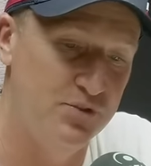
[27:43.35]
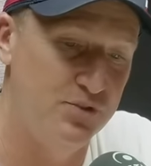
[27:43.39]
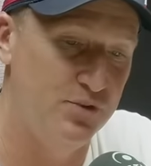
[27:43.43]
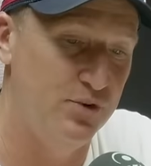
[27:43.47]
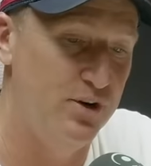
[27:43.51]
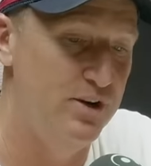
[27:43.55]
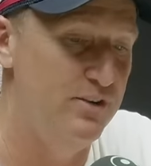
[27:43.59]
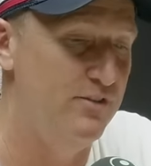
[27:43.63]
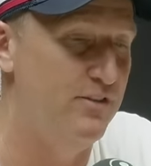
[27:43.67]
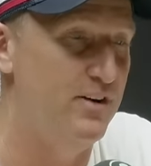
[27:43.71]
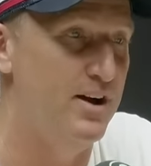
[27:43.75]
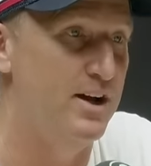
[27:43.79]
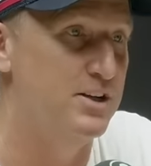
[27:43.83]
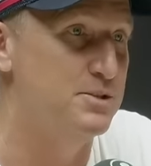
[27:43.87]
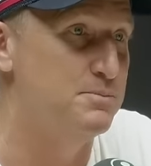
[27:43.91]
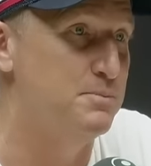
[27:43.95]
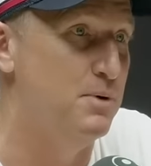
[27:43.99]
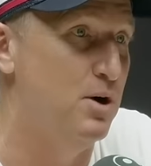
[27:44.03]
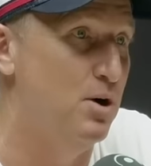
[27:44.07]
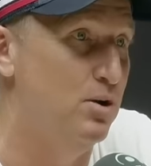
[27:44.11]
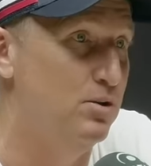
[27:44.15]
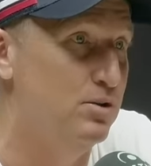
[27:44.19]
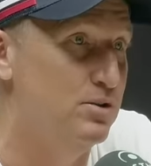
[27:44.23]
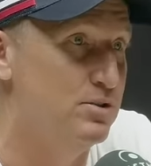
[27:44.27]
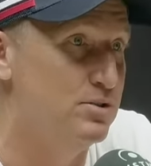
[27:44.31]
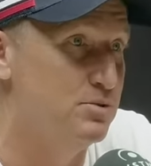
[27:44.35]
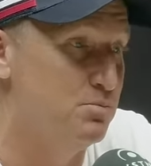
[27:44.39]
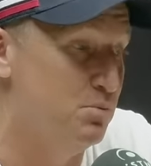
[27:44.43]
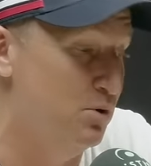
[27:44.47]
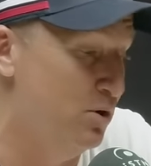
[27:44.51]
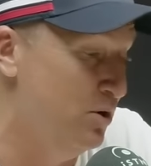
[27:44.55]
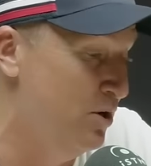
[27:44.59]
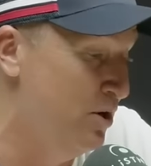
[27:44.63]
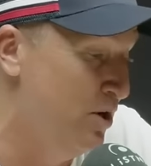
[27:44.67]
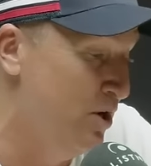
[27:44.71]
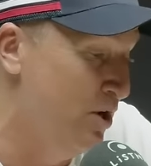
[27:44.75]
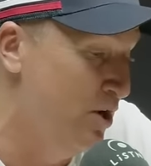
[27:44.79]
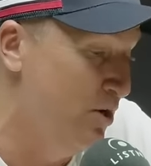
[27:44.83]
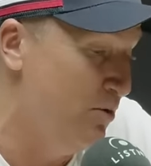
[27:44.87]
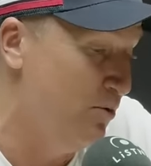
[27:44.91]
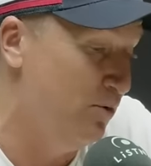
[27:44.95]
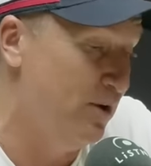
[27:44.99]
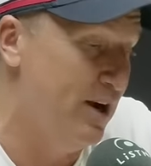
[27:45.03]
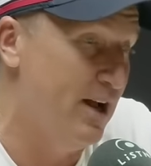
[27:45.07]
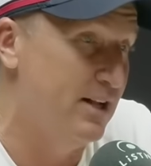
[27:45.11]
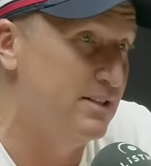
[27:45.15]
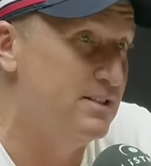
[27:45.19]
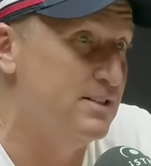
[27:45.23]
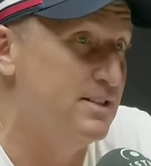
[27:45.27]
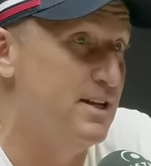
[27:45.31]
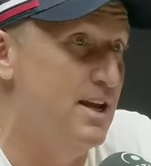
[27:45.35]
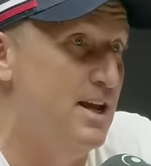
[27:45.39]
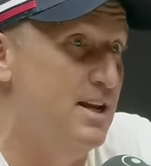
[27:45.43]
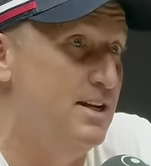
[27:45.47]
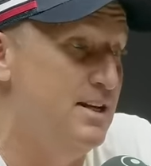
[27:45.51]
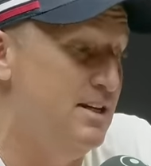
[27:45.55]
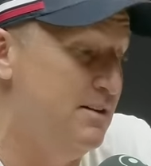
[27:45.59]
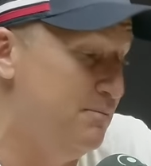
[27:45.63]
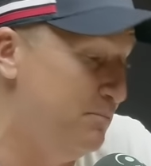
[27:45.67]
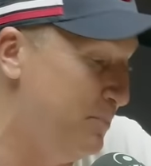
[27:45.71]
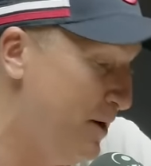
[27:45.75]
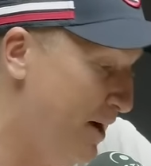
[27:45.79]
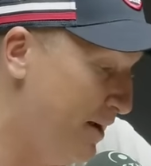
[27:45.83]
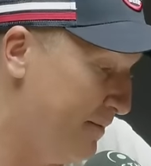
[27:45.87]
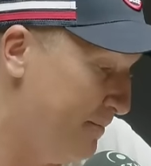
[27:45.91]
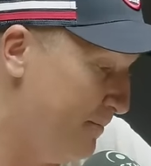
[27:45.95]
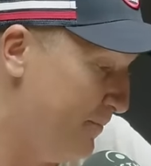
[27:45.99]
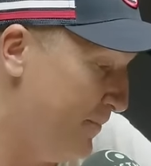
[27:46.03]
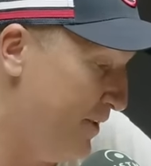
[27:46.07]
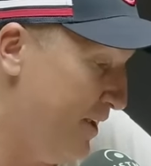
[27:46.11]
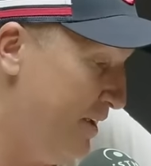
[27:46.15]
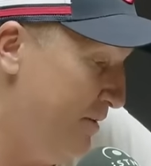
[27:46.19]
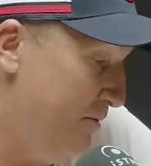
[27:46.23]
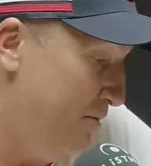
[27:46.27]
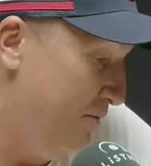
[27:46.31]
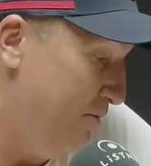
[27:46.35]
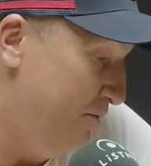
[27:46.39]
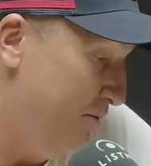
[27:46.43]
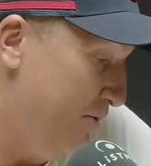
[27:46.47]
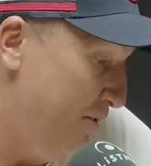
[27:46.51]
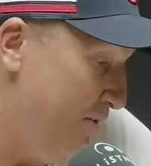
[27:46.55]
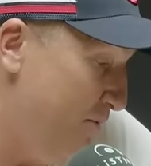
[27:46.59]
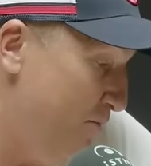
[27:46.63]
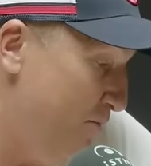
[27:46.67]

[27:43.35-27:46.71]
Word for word: Three fast bowlers were, were outstanding, but it,